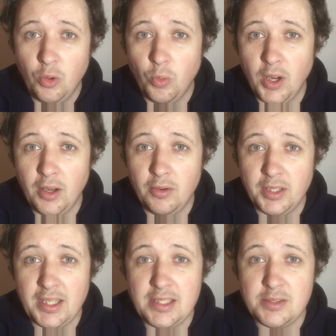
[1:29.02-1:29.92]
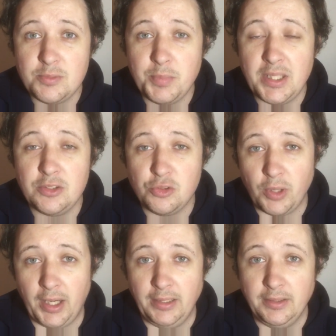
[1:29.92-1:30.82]
Well, he's being
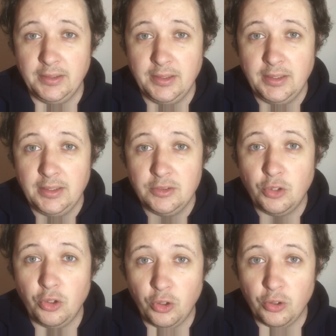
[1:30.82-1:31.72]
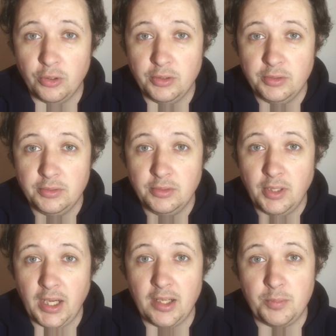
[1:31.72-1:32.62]
trained to learn
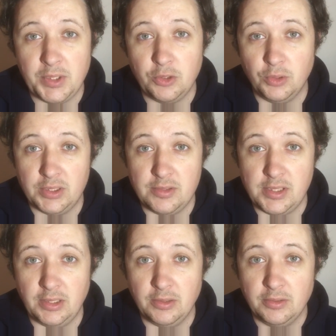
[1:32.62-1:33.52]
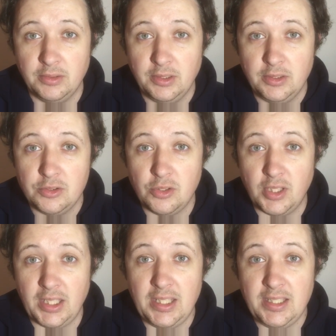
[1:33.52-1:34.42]
how to be a Greenseer so
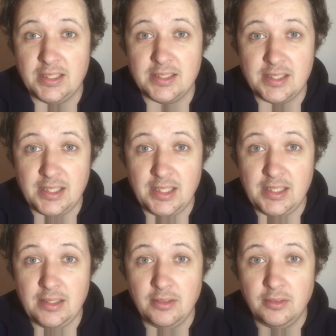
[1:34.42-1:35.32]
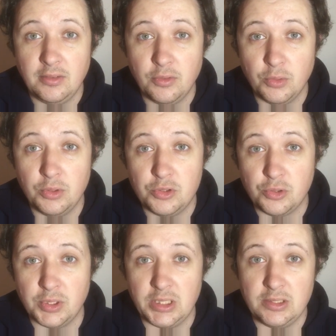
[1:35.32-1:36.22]
that he can see through the
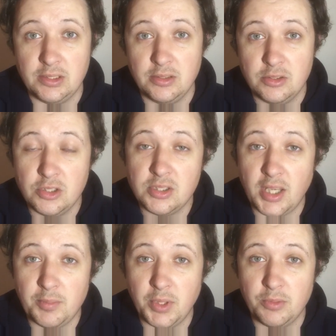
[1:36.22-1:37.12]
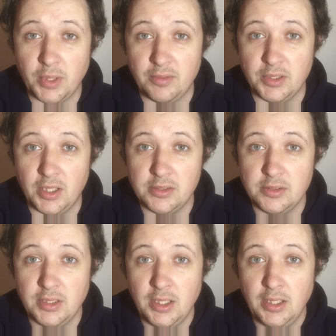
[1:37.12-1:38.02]
trees just like Bloodraven does.